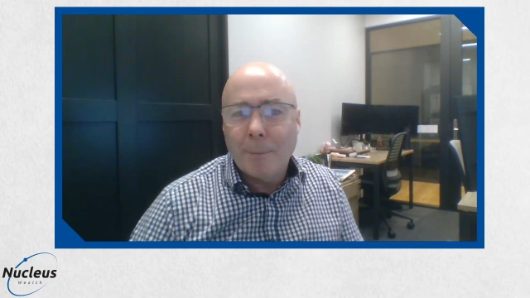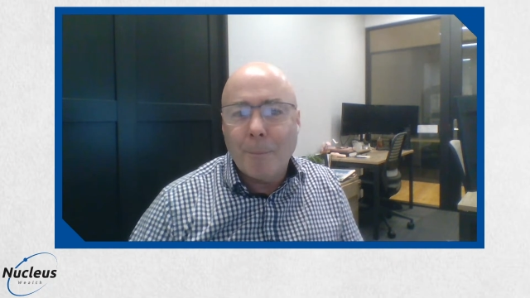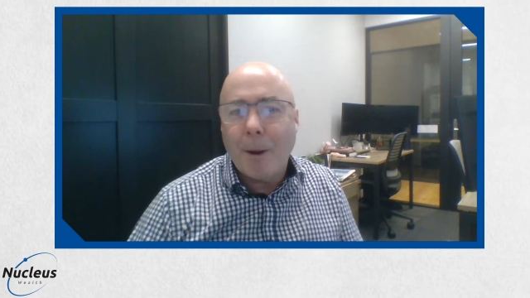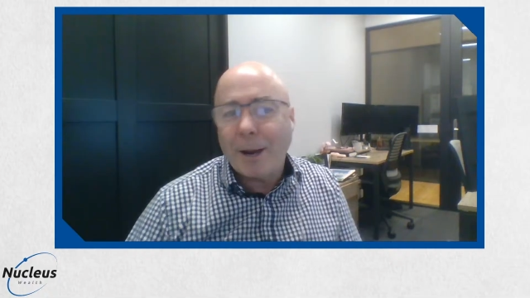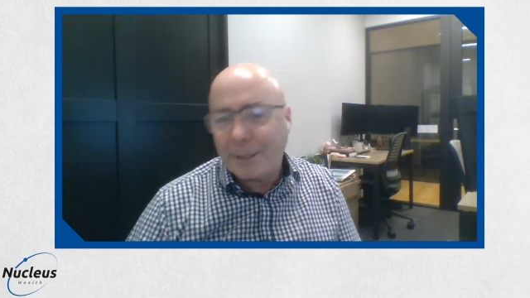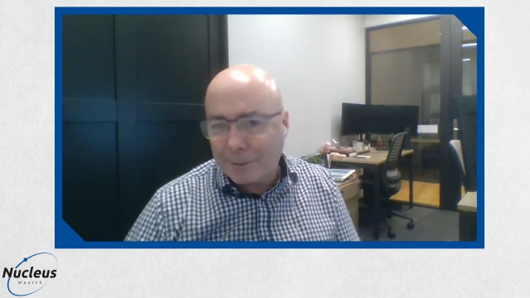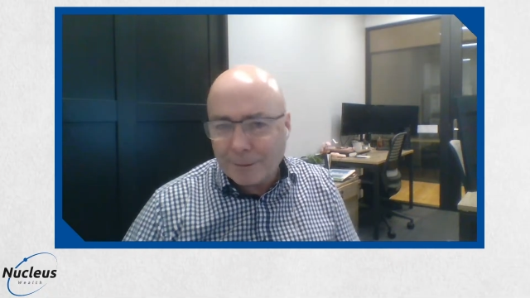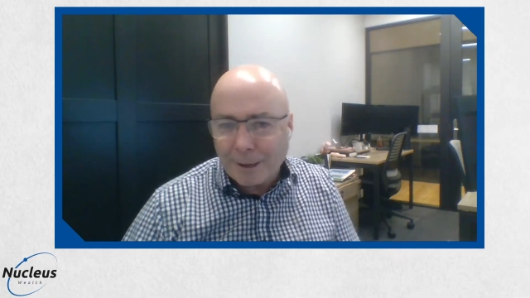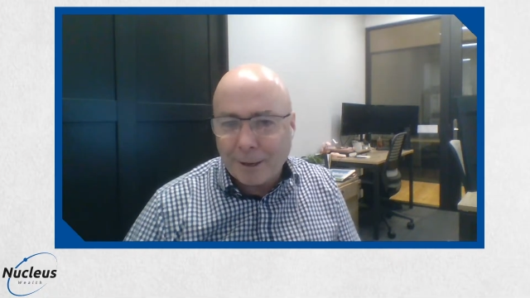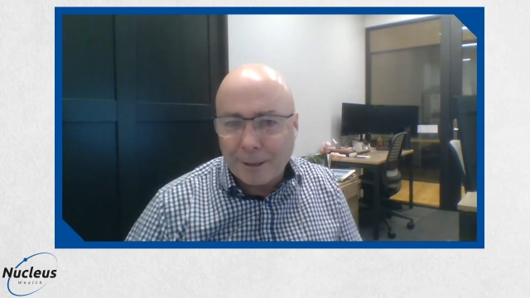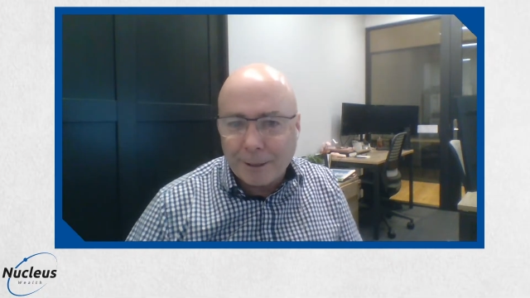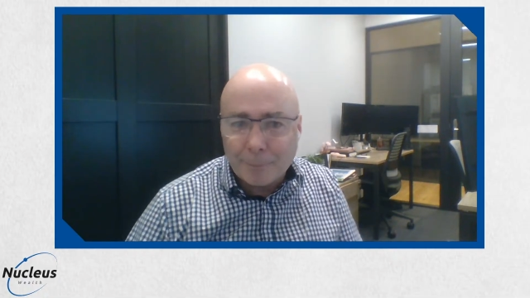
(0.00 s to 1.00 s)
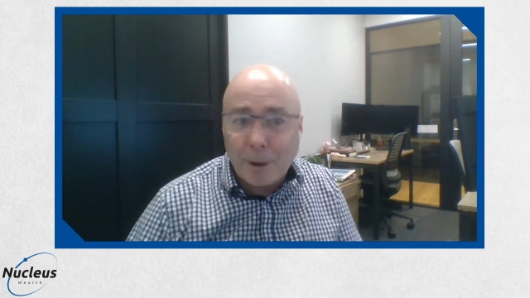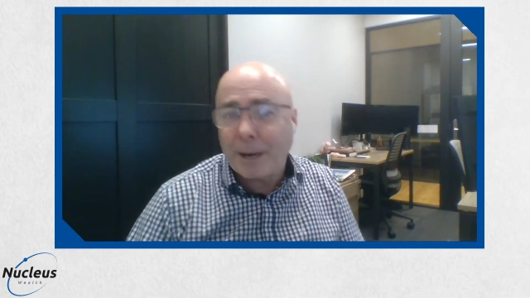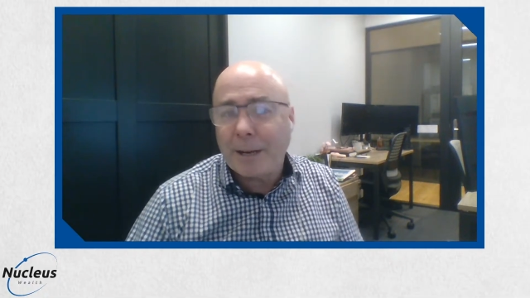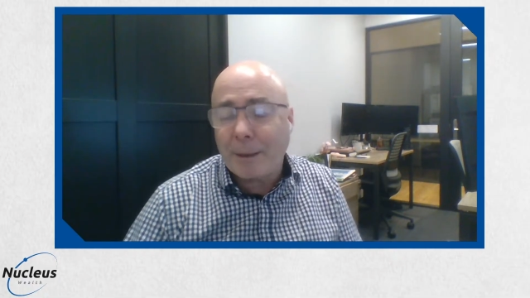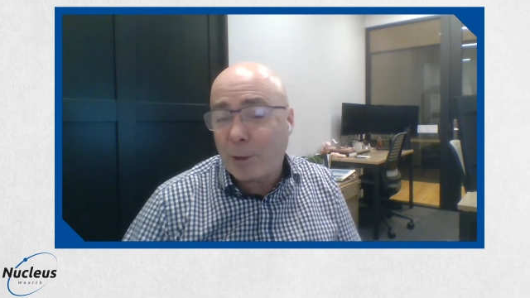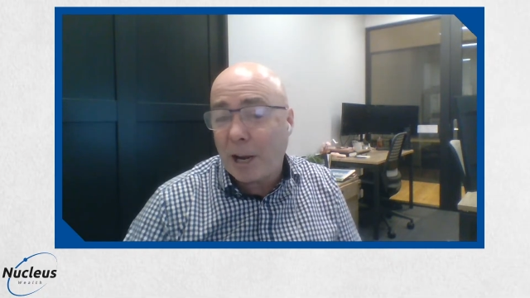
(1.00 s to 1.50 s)
might
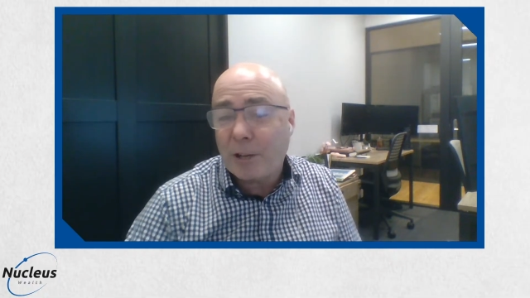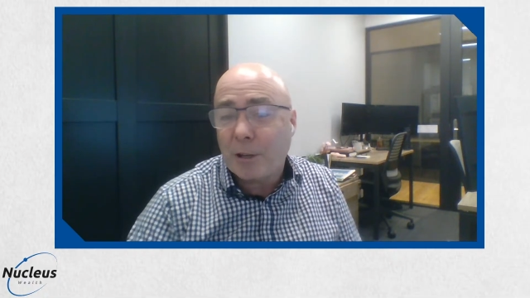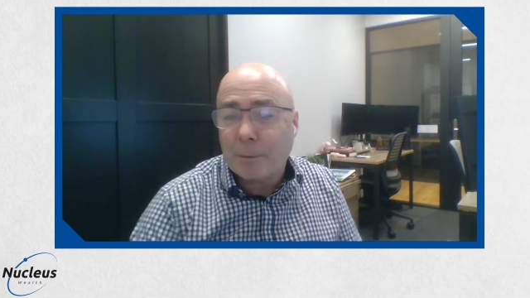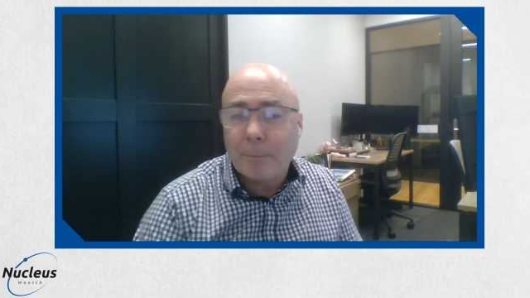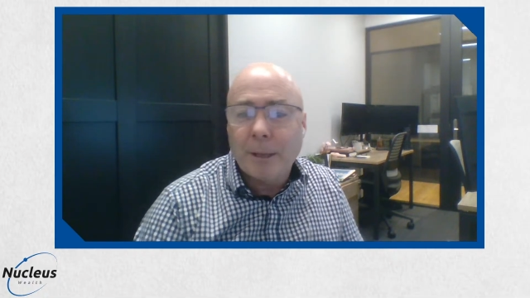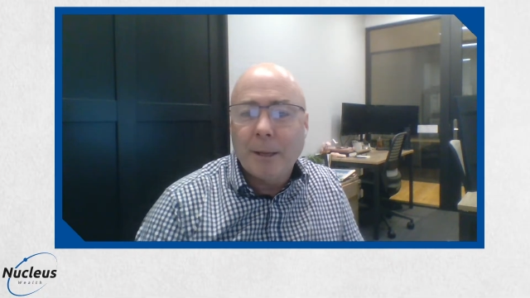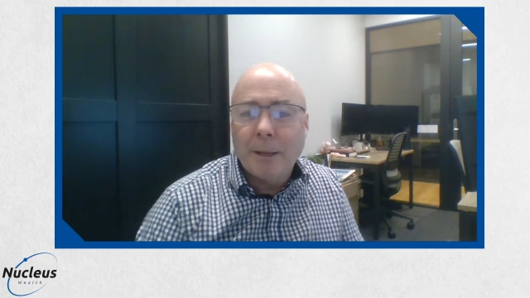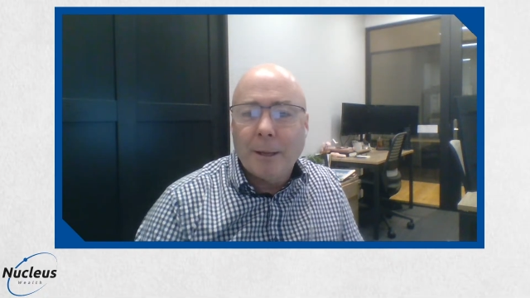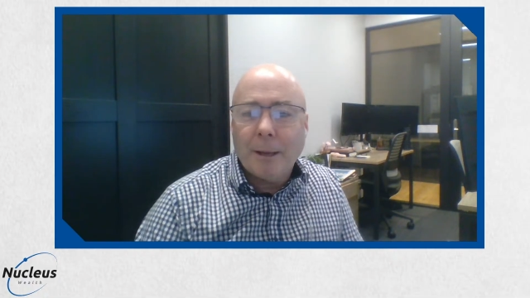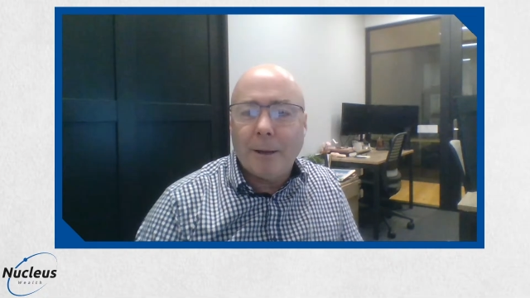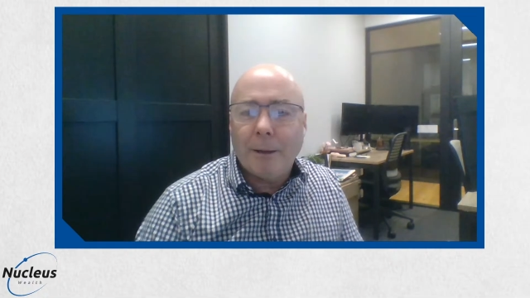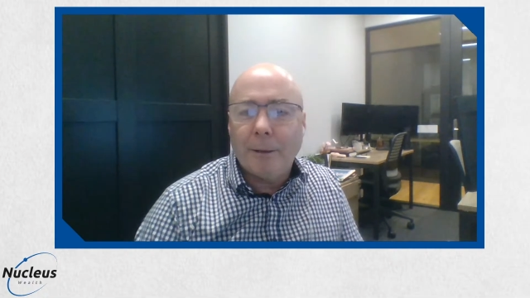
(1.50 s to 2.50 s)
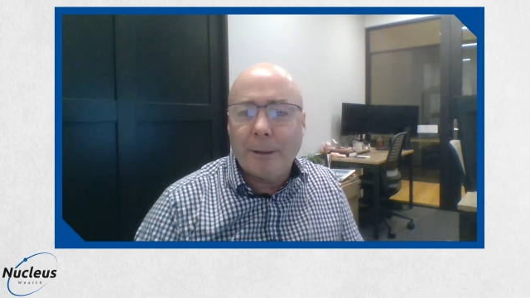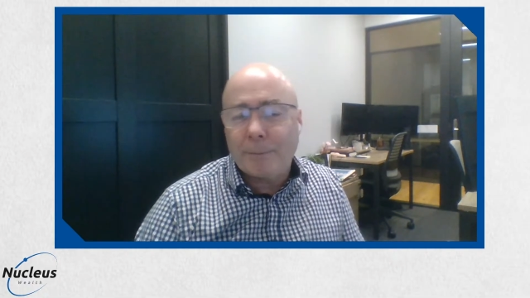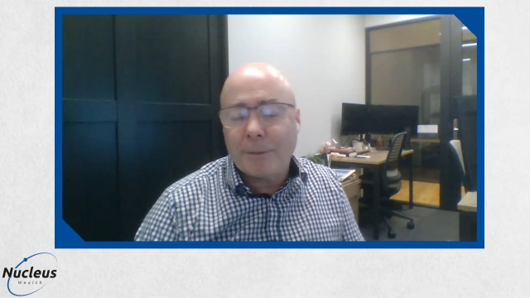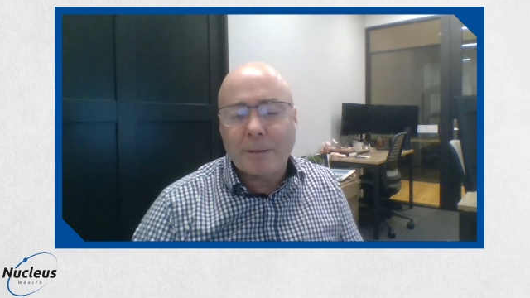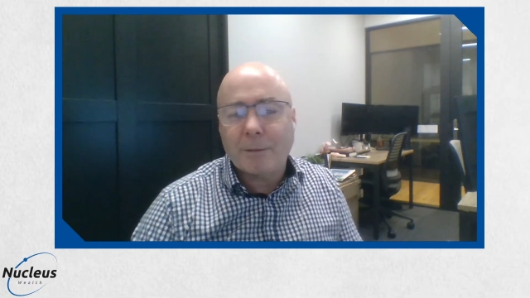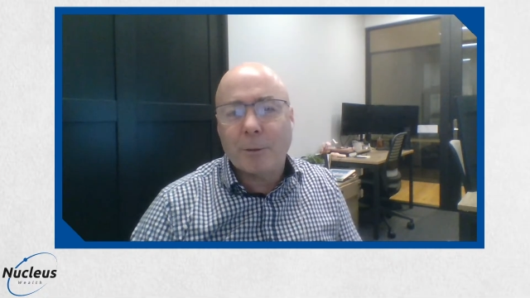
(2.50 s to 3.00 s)
end up changing.
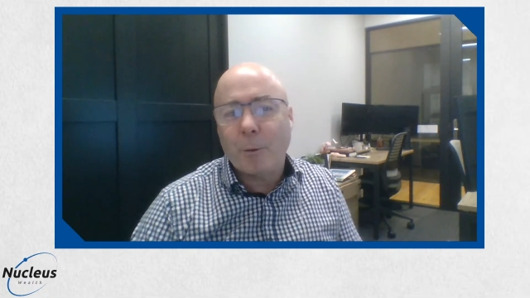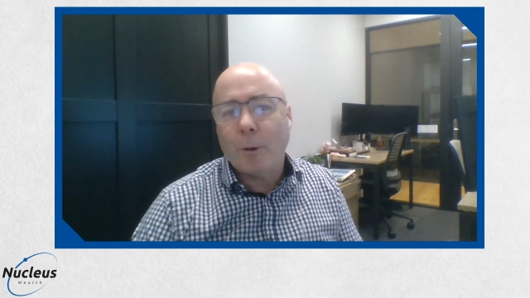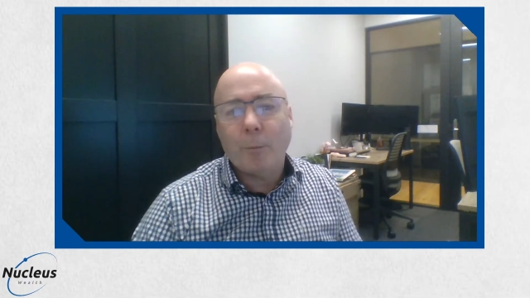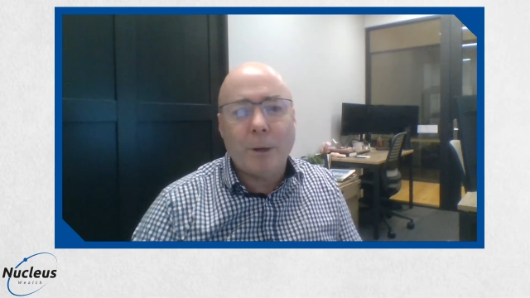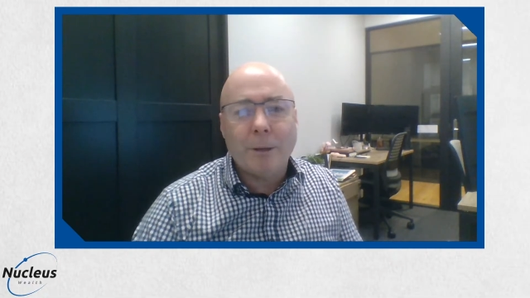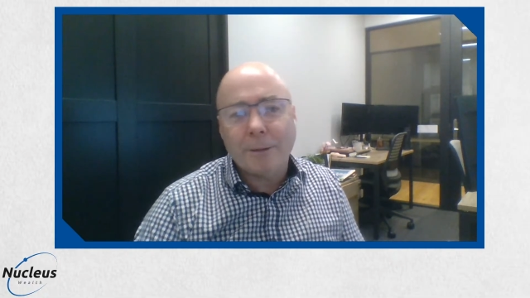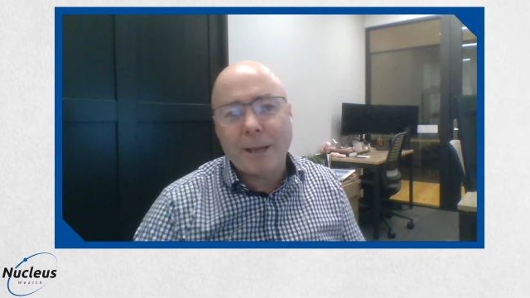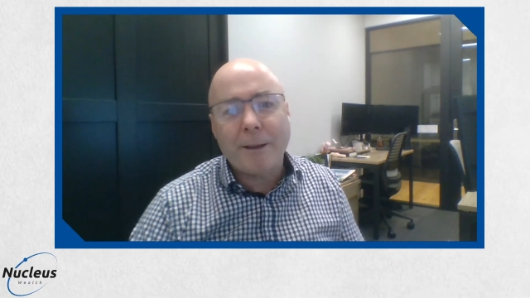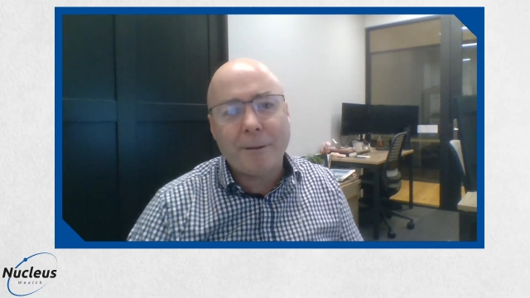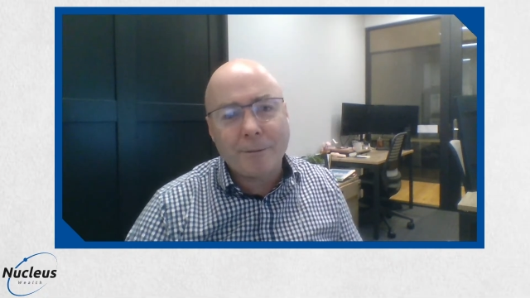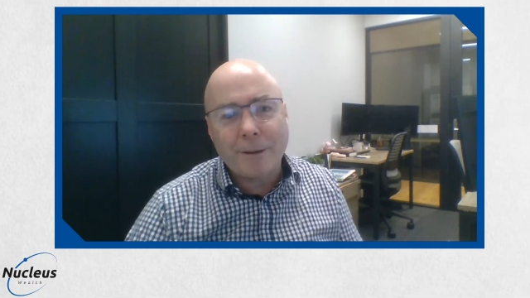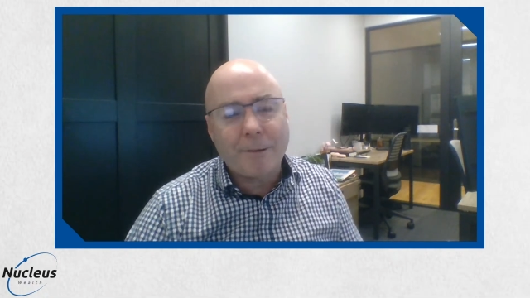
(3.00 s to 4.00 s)
If there's a thought, well, yeah,